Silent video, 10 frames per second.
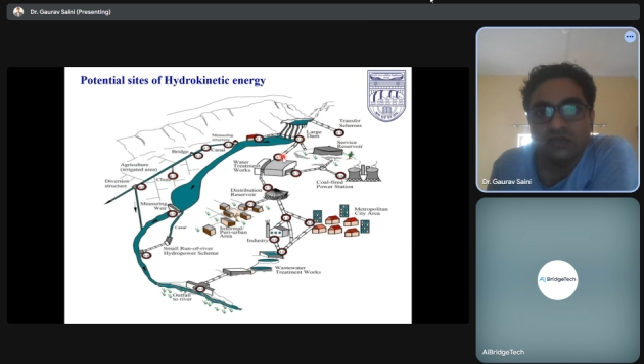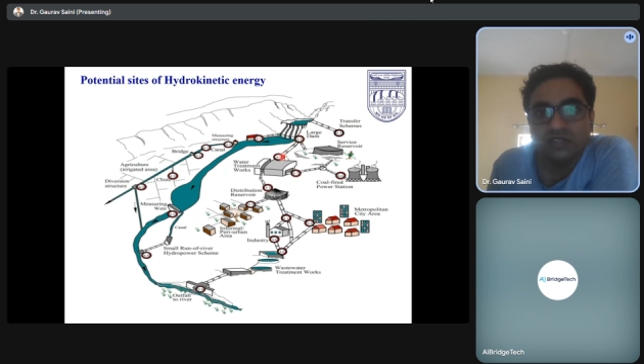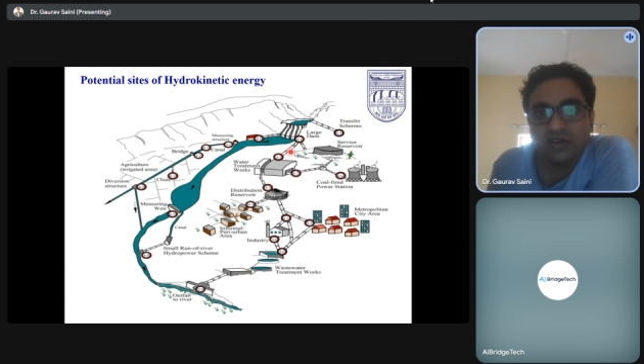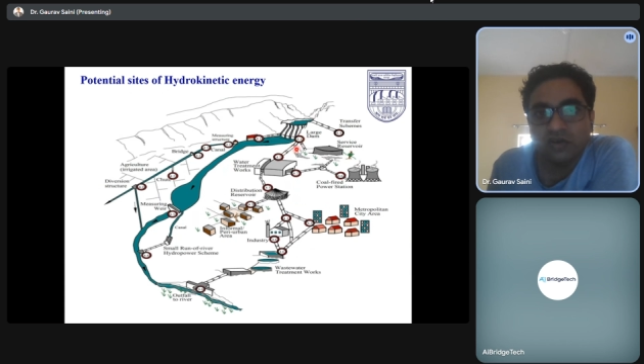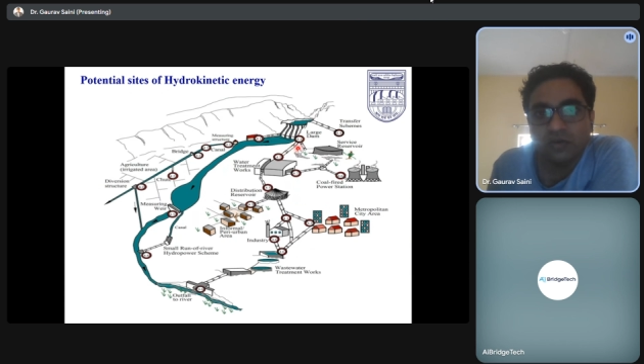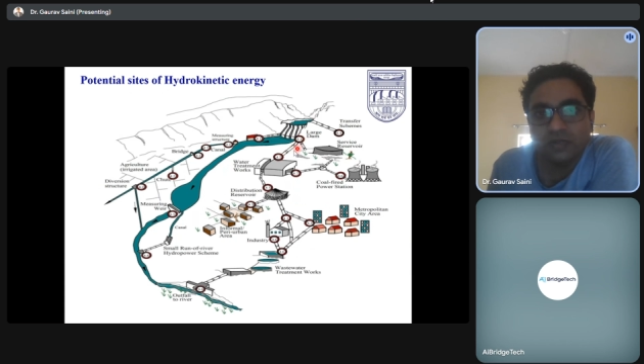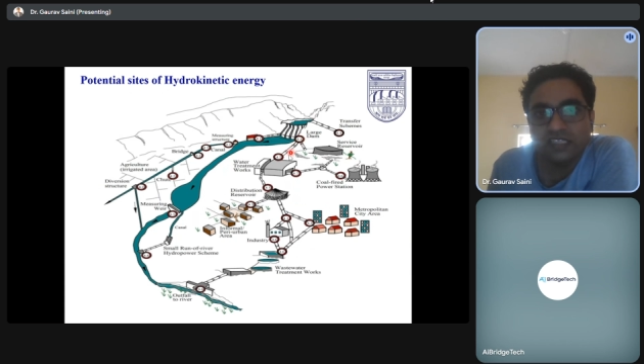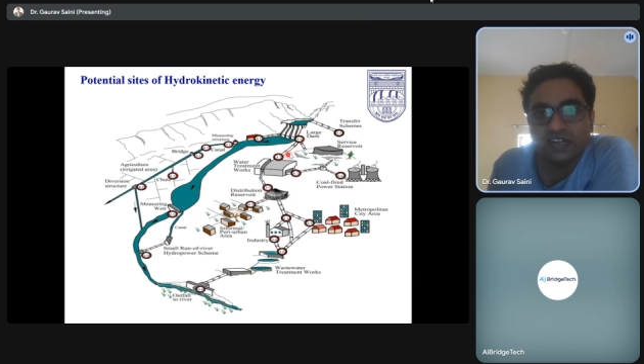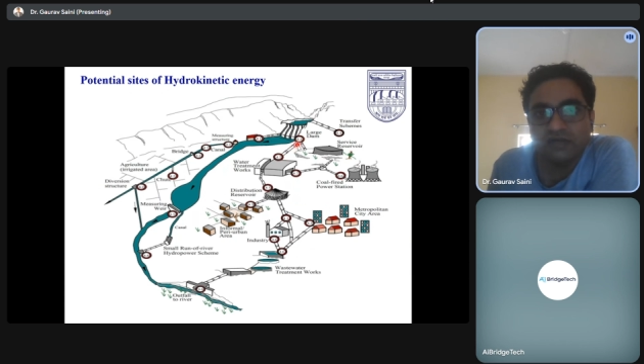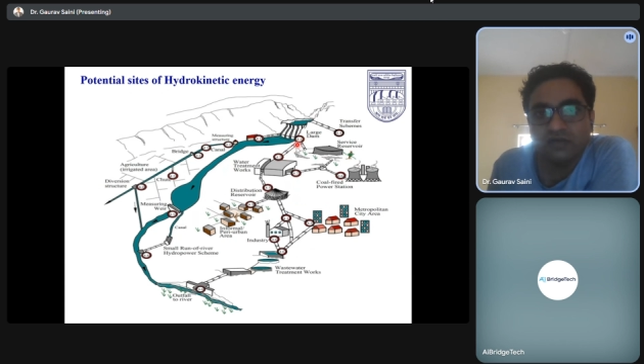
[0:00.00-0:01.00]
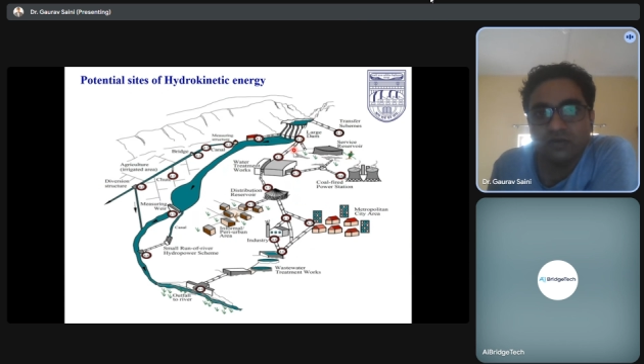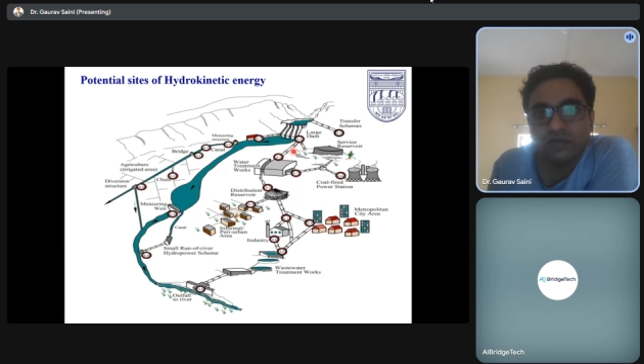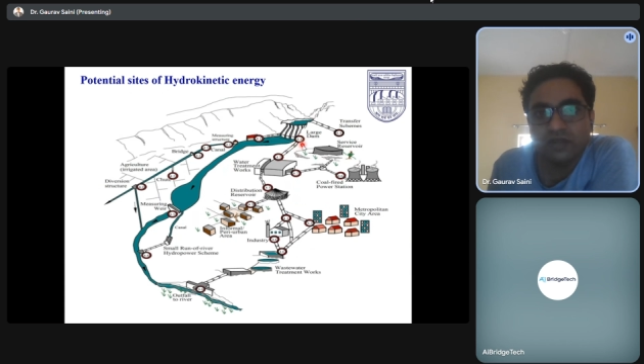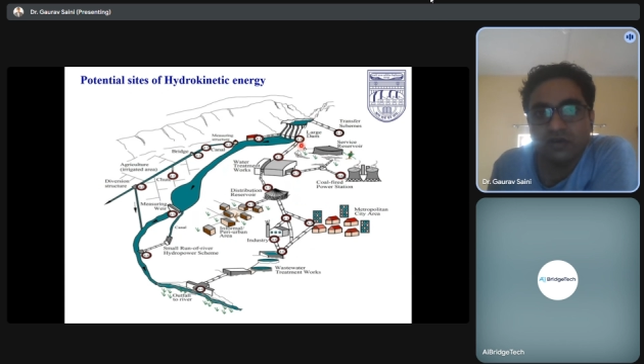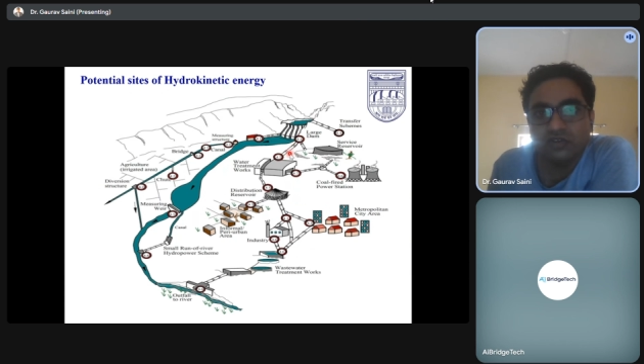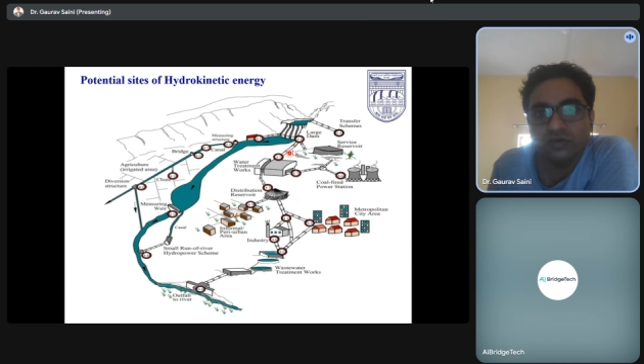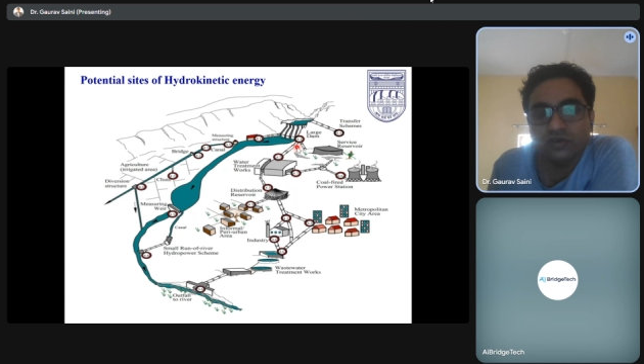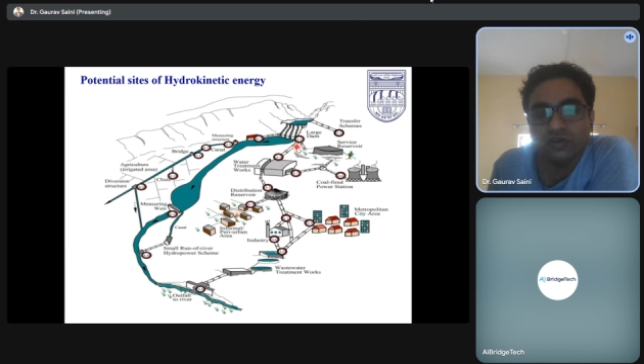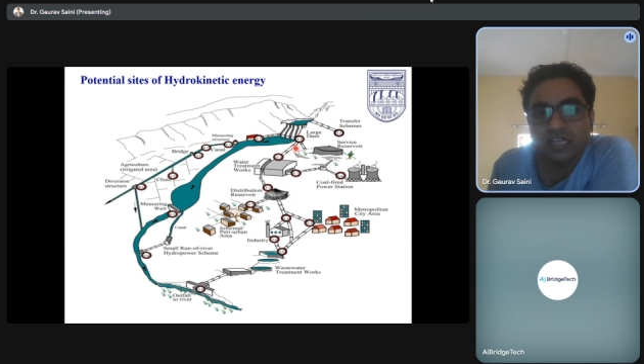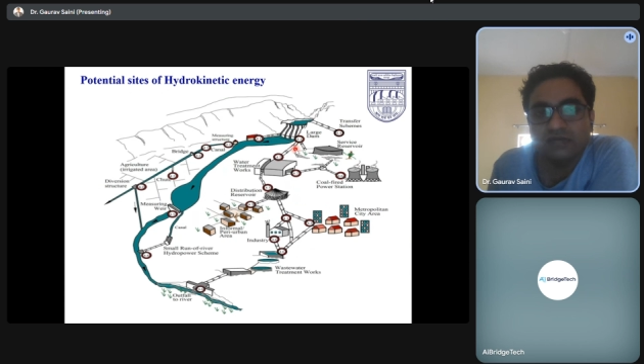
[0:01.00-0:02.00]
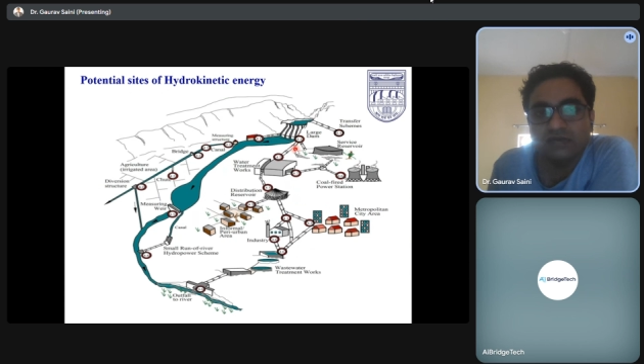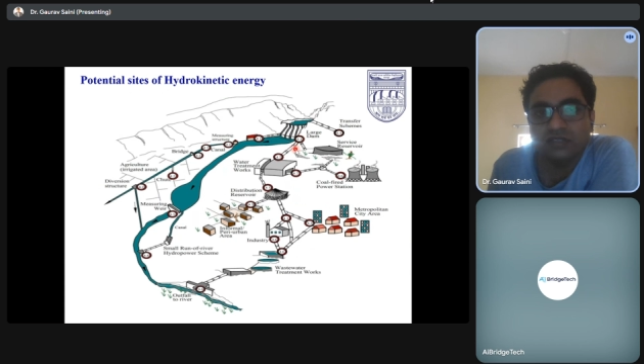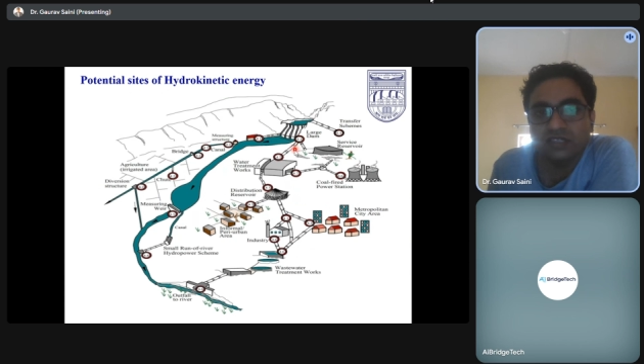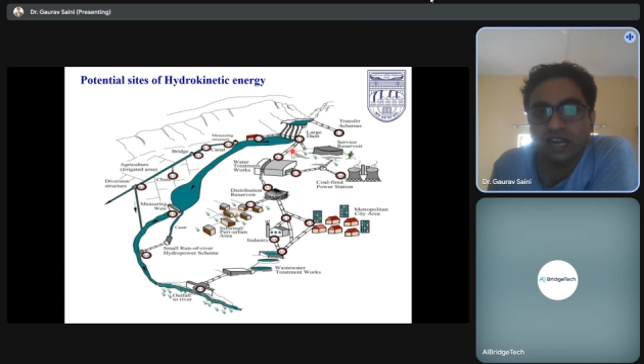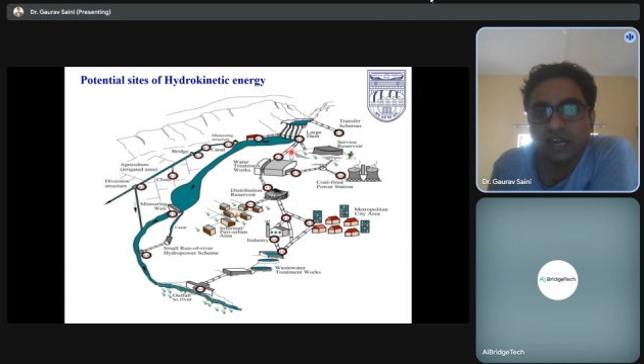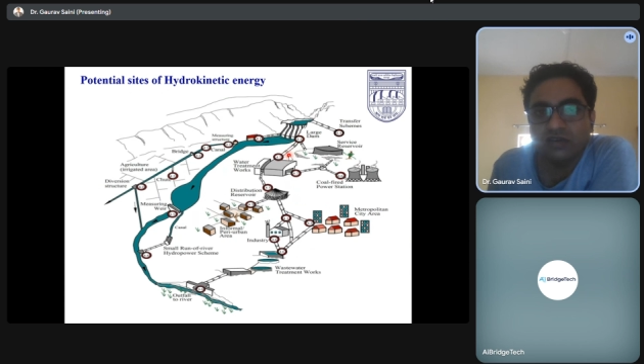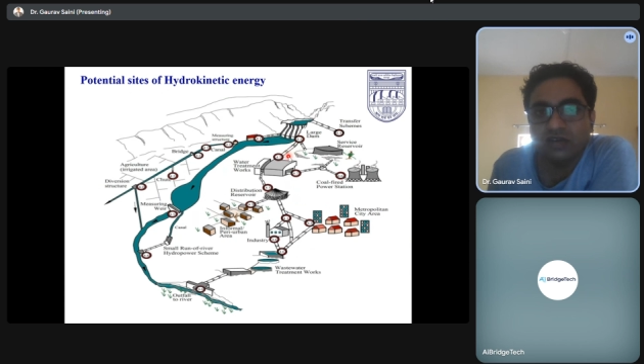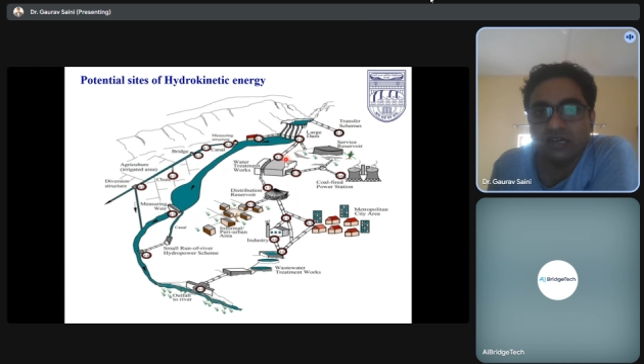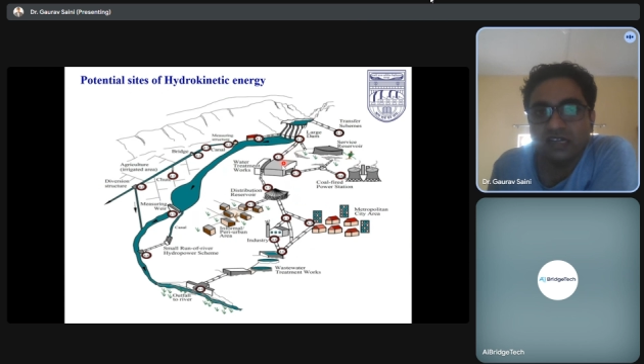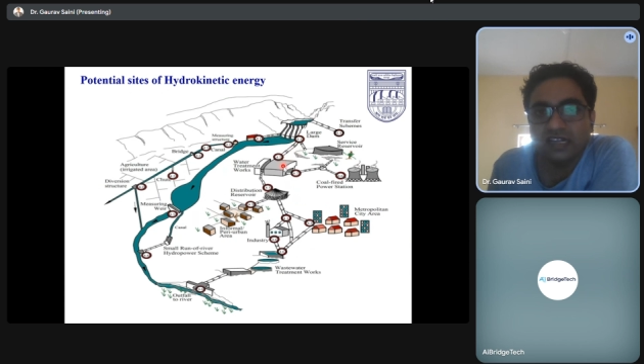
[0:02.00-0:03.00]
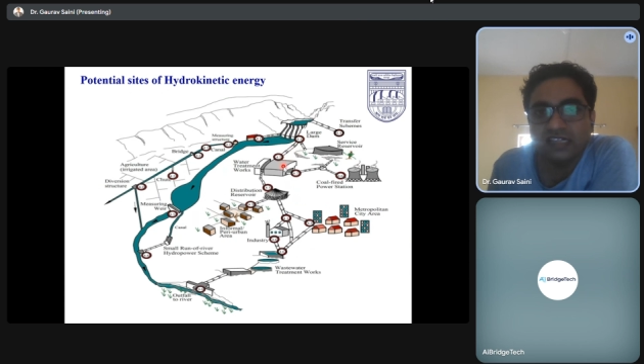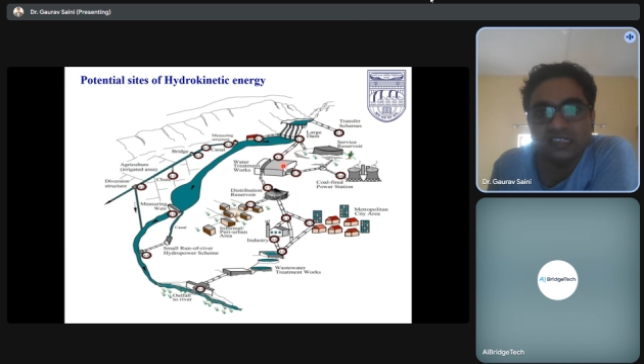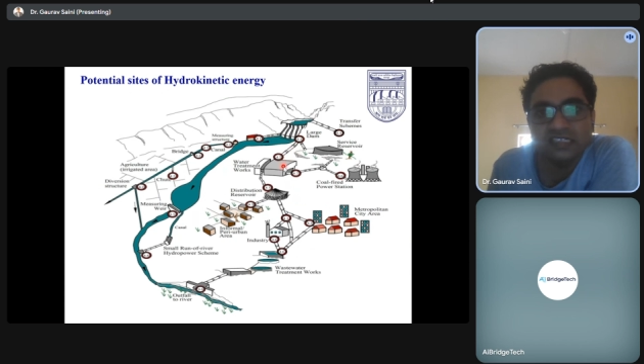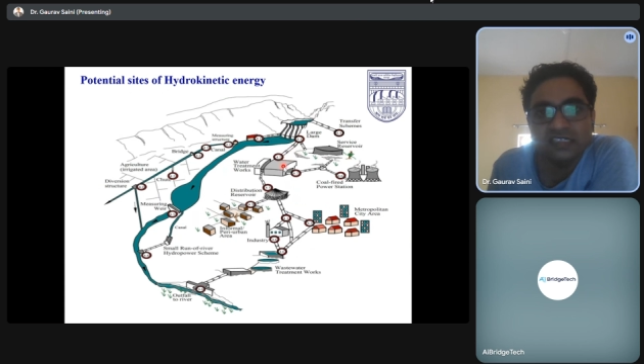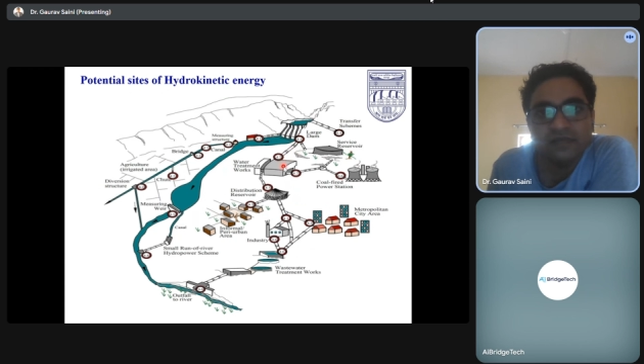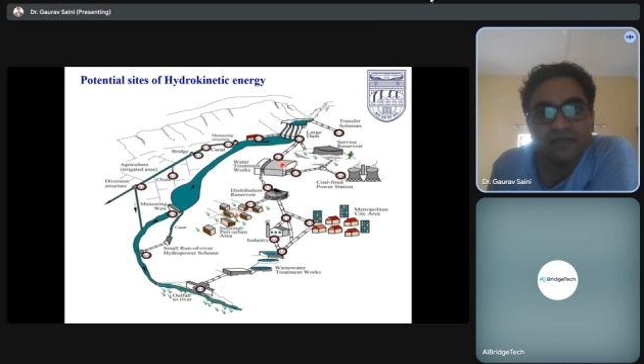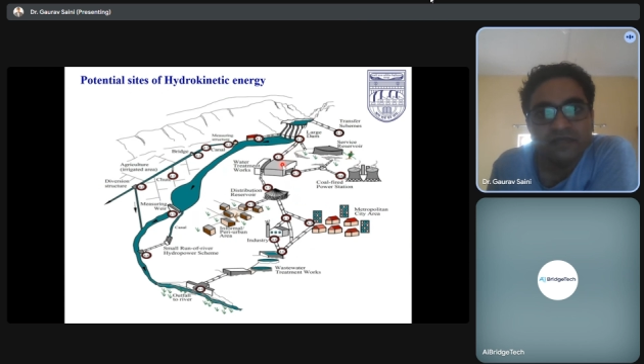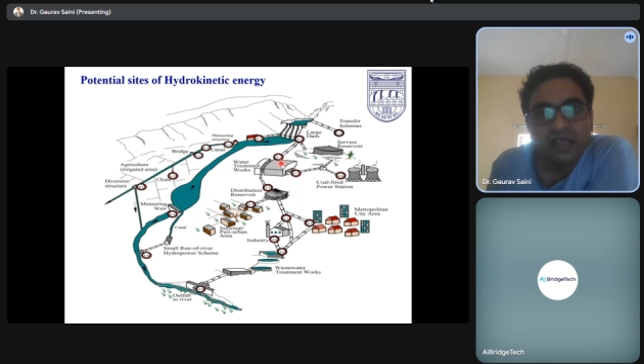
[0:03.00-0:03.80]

So that open channel flow may also be utilized for the hydrokinetic energies.